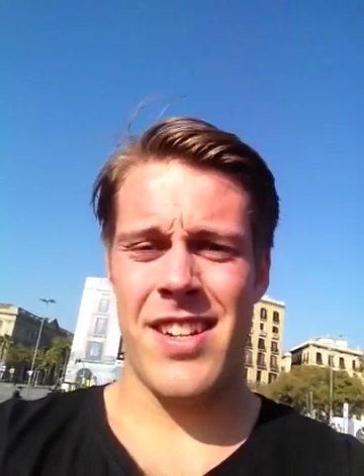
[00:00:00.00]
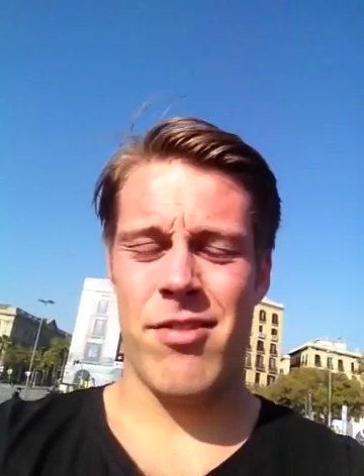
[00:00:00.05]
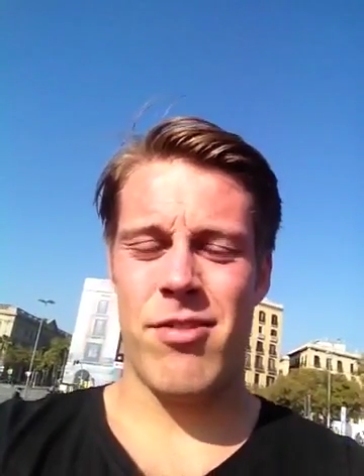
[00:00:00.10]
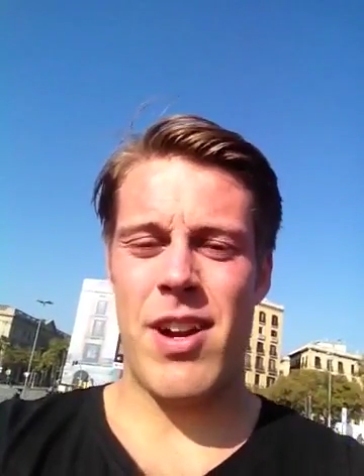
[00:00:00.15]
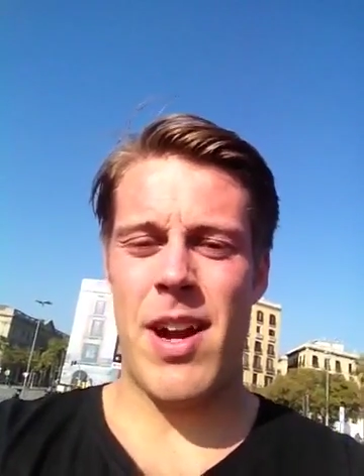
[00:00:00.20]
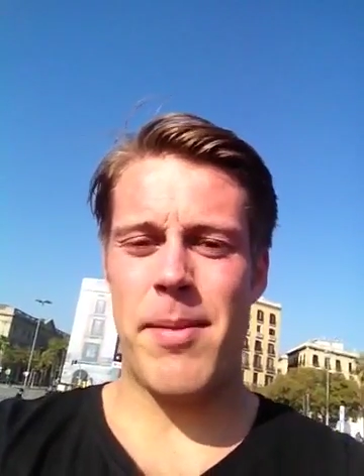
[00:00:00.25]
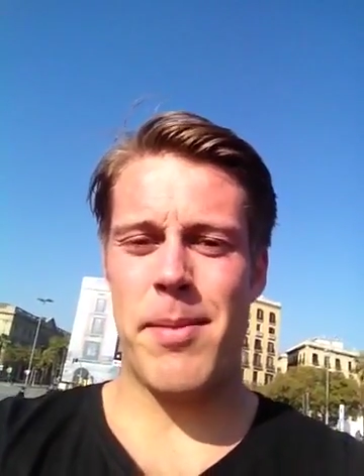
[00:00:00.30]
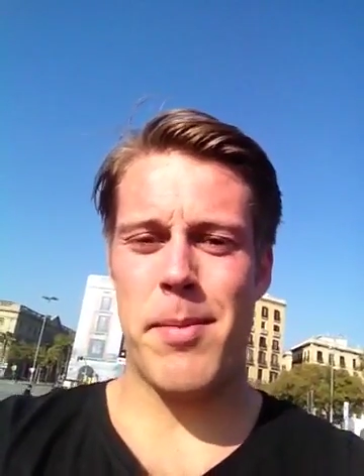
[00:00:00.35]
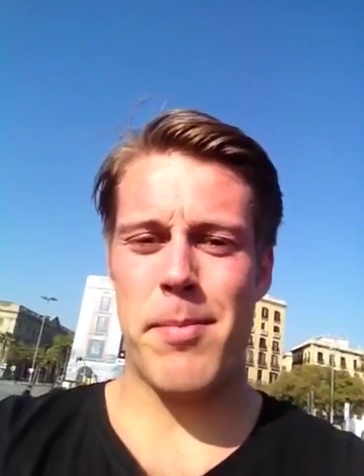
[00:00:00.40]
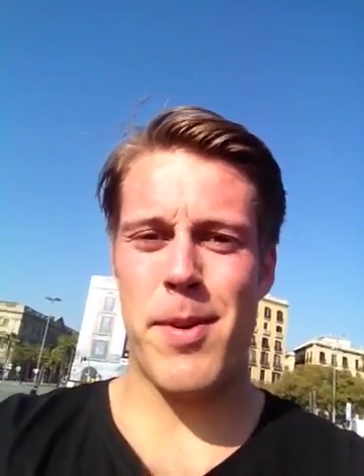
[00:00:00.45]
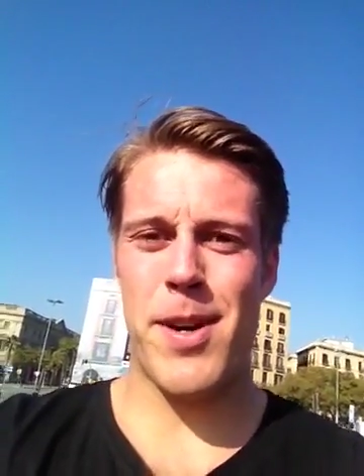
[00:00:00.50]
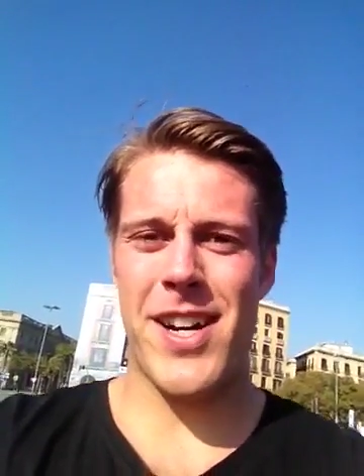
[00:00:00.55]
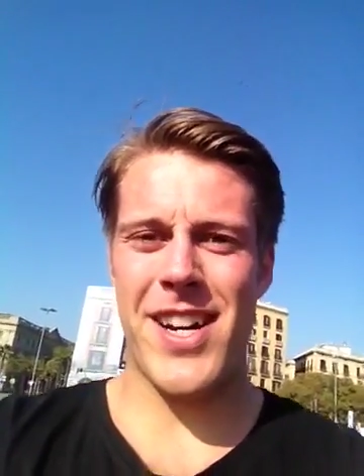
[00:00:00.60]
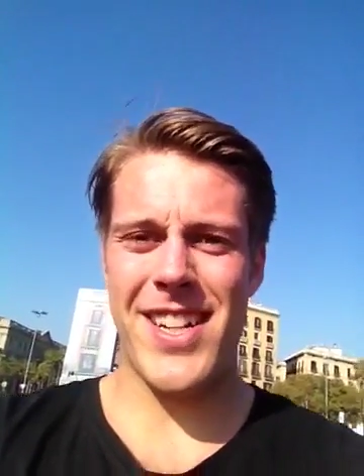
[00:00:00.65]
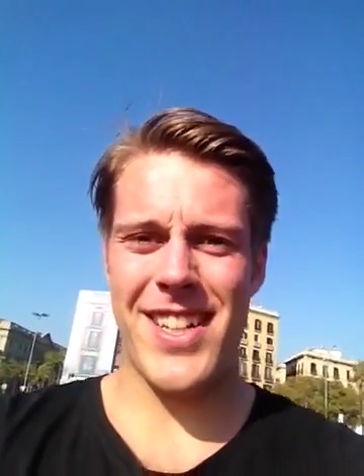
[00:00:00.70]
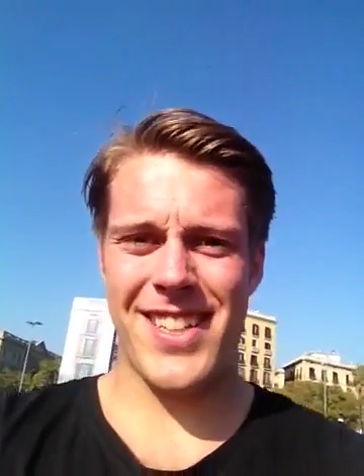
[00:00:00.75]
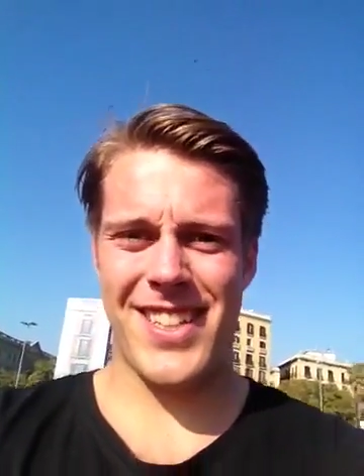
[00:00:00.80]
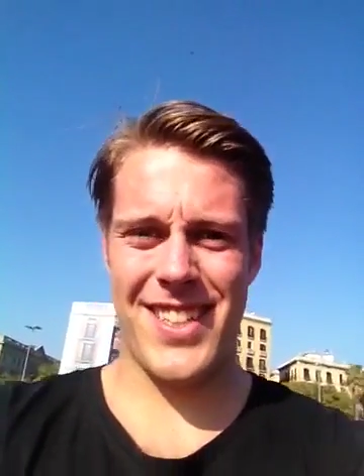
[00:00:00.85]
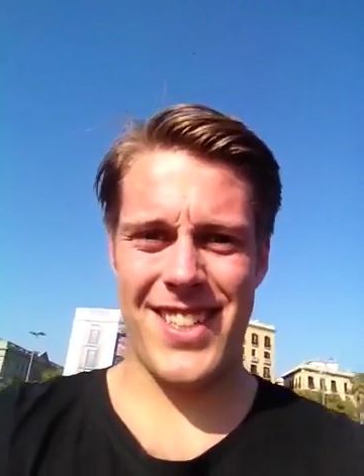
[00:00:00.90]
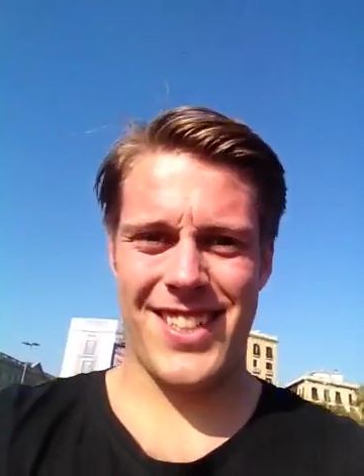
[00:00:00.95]
grab a
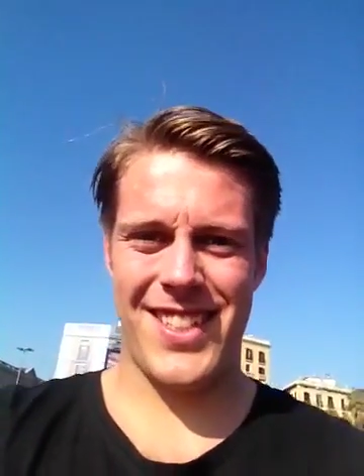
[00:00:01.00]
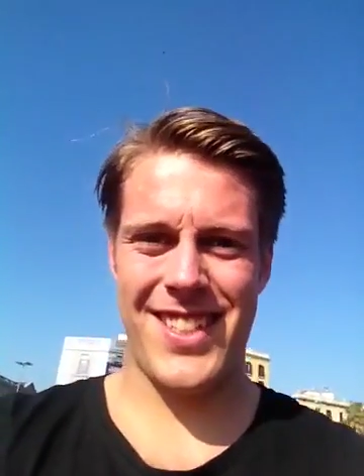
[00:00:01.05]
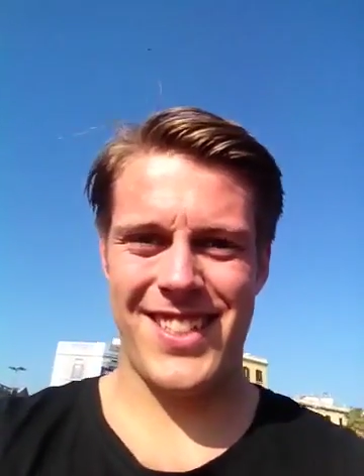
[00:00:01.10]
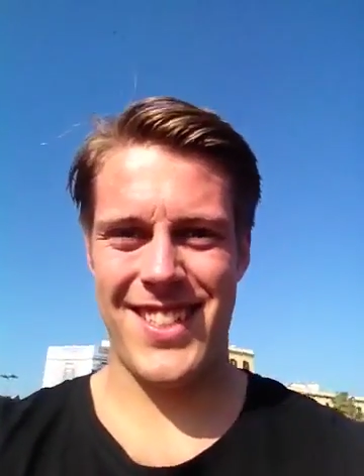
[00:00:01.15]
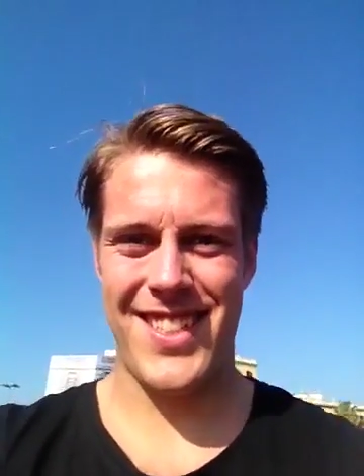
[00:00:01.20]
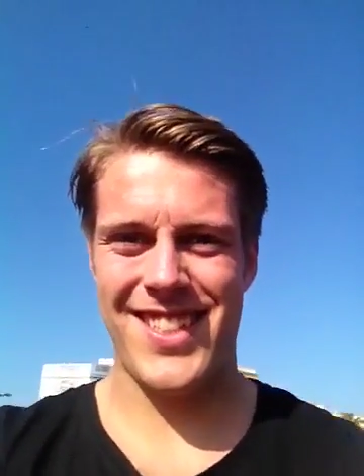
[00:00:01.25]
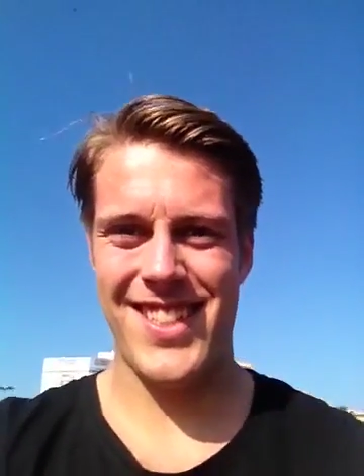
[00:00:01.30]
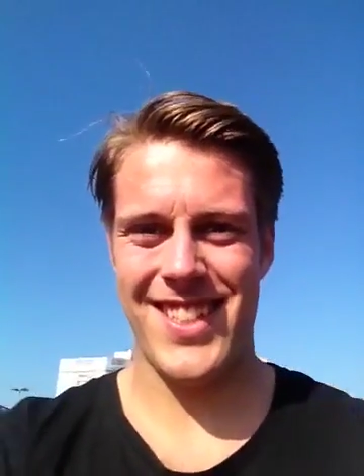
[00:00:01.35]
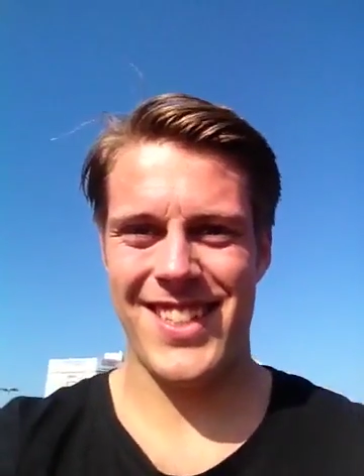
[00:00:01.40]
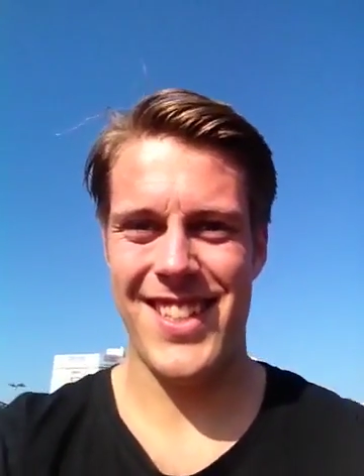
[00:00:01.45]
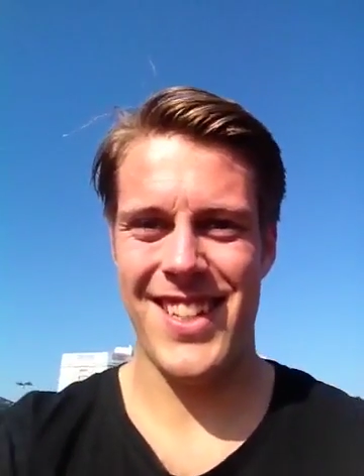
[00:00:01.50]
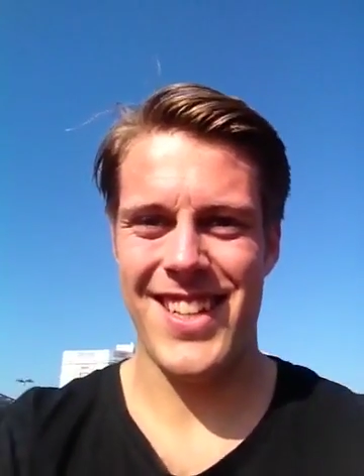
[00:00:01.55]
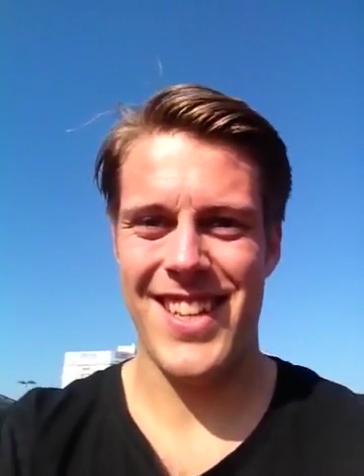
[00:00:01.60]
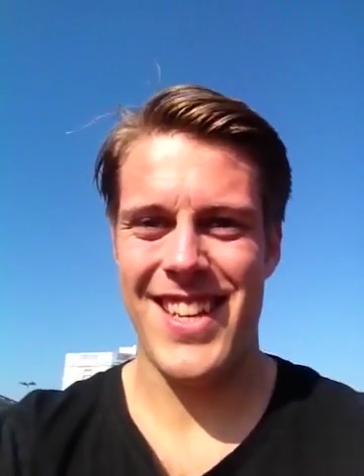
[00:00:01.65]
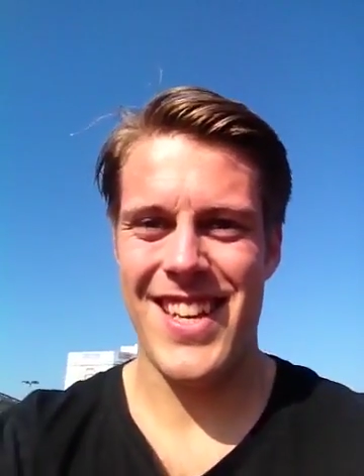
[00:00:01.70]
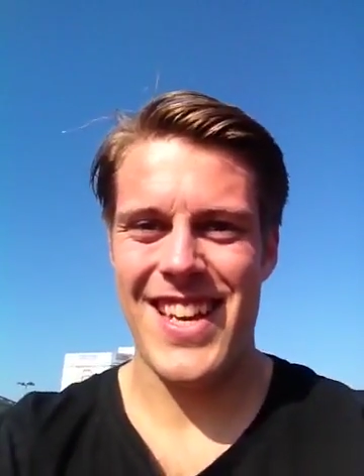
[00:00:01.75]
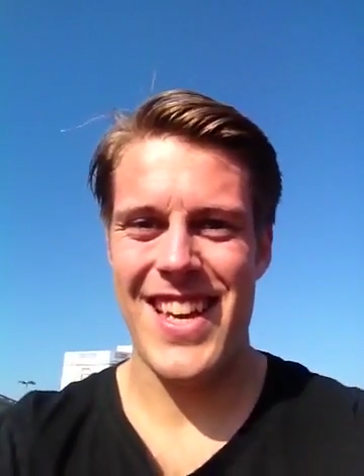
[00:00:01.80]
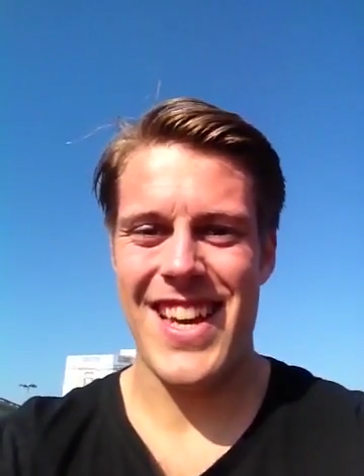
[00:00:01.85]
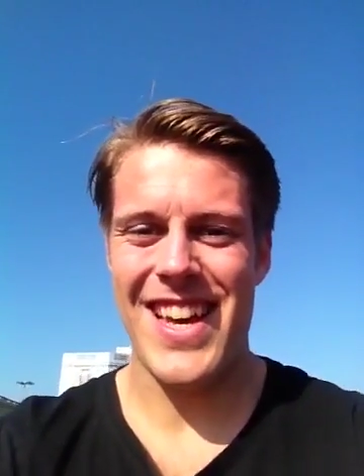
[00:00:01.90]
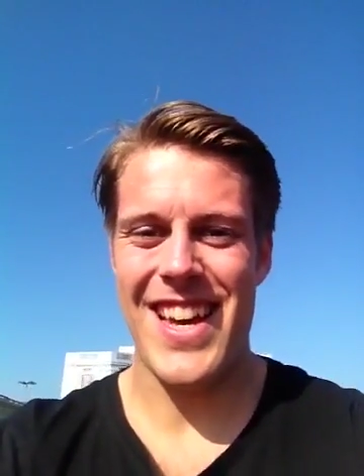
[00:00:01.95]
bike
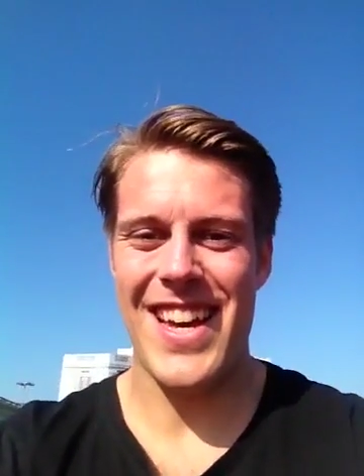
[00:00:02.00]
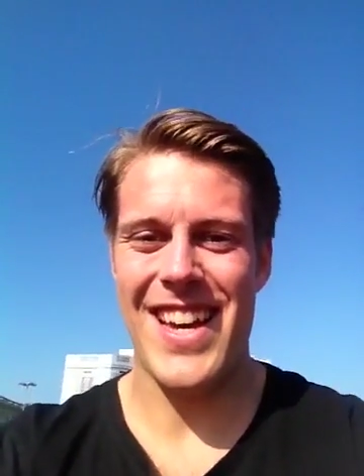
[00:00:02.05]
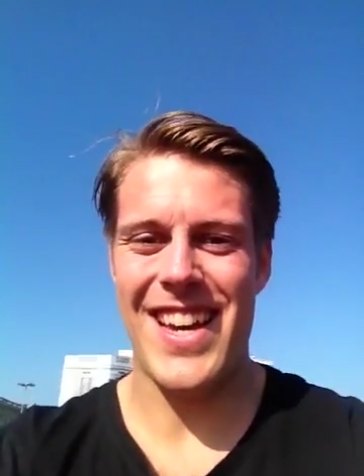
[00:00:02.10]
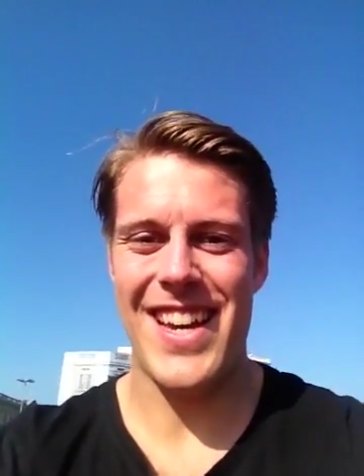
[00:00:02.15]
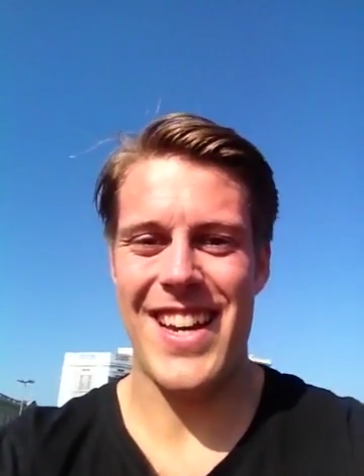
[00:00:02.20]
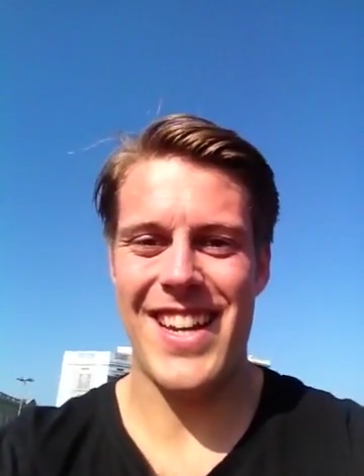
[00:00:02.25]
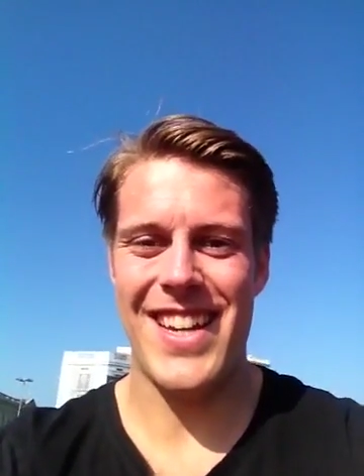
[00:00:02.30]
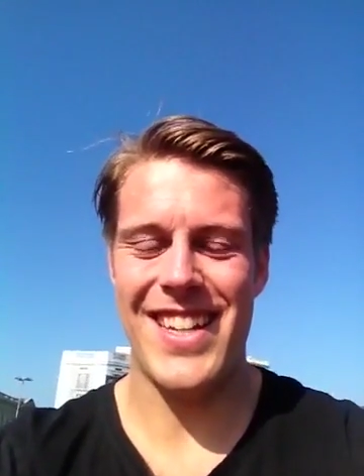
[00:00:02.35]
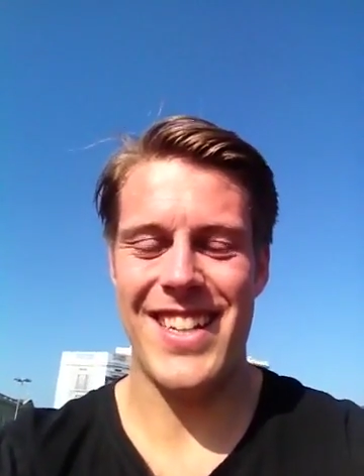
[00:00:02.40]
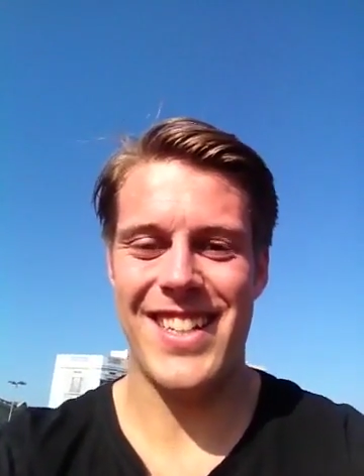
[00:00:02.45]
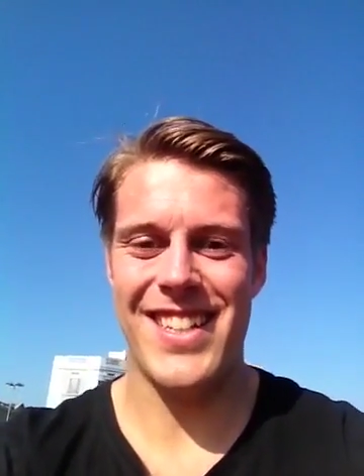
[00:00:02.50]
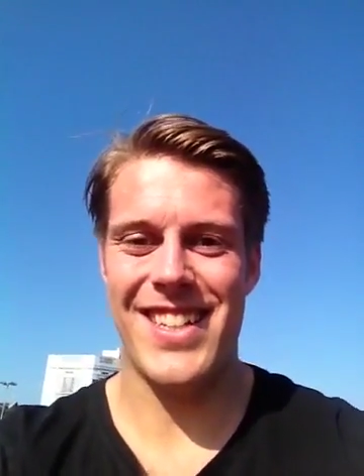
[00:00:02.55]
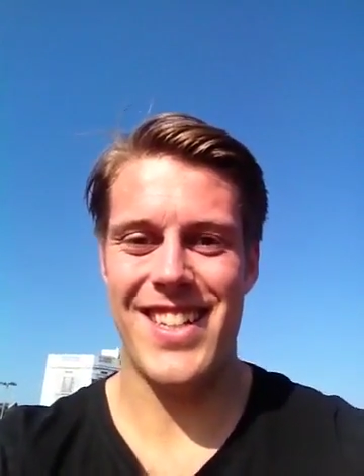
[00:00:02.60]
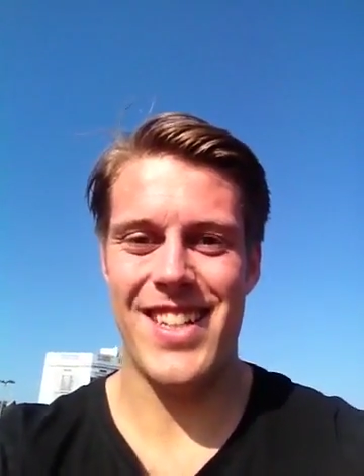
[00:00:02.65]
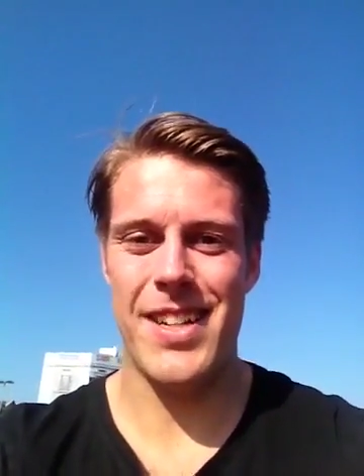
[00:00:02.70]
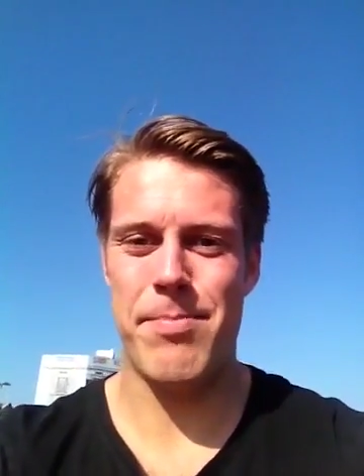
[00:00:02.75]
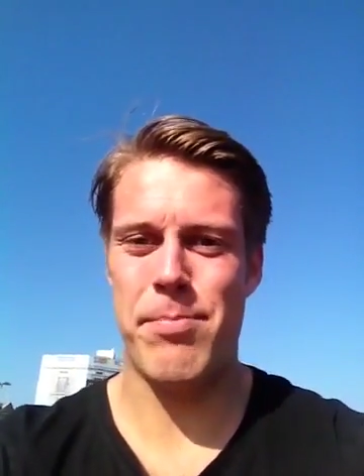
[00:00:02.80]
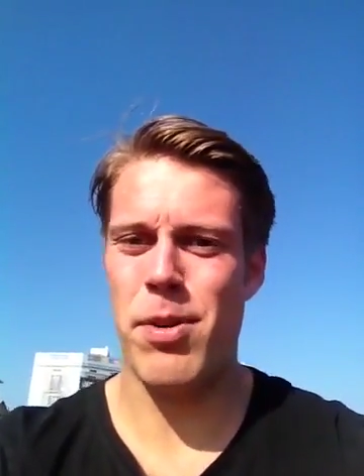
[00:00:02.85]
and